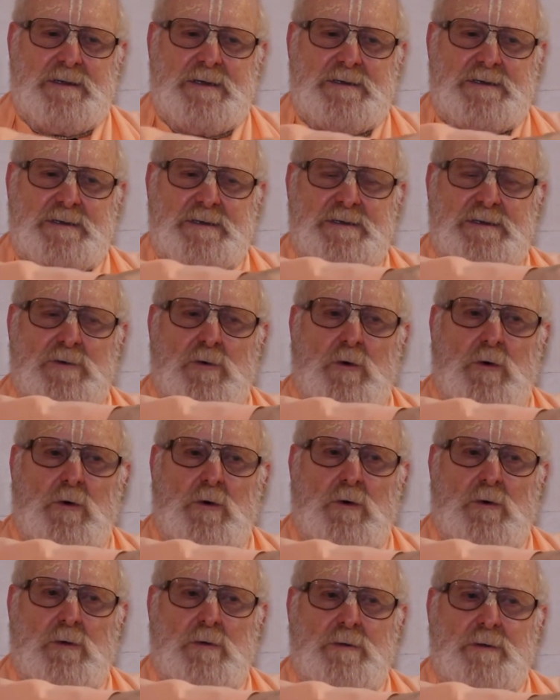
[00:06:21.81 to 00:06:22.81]
this is
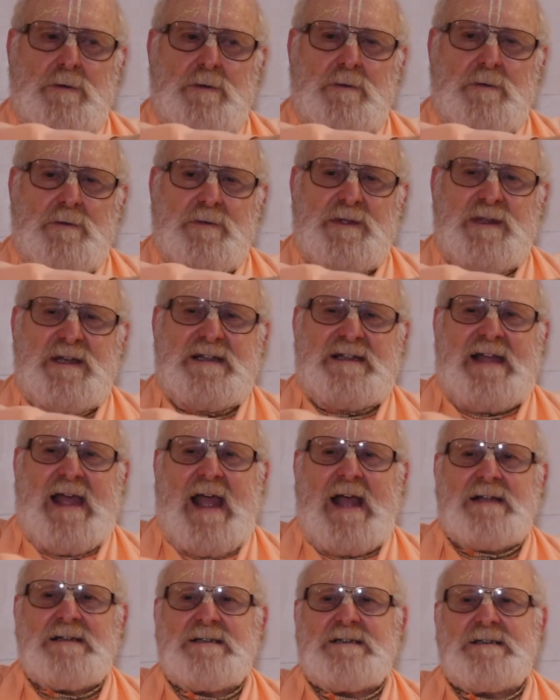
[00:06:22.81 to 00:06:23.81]
called the
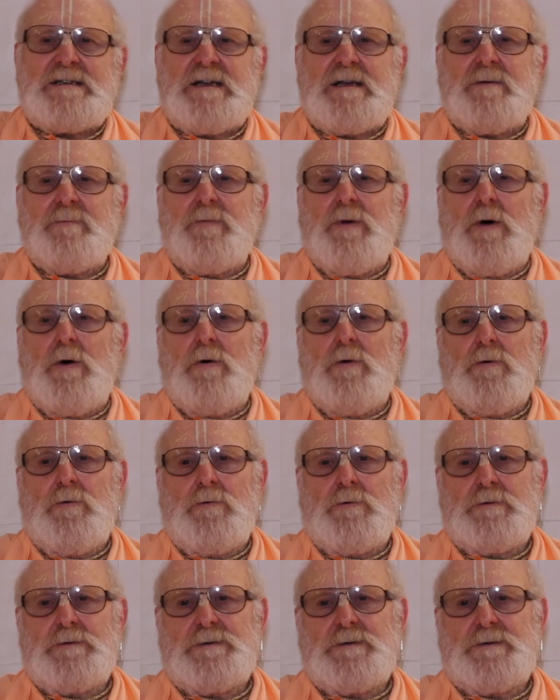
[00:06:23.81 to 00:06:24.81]
dancing pose.